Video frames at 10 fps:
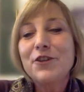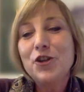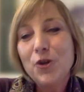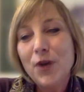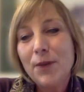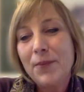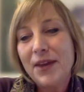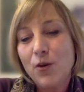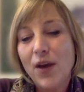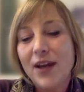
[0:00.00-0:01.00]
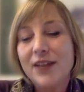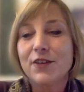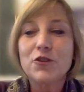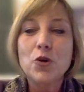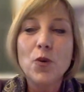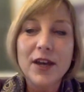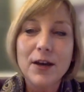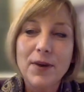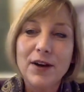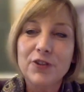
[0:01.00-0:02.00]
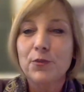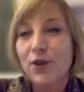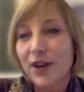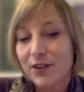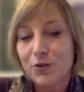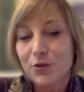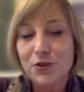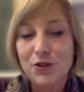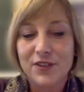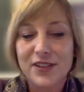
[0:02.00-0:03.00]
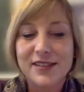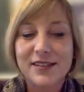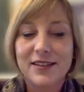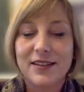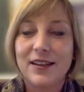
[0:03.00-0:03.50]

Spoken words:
new and better ways of talking about your product or service.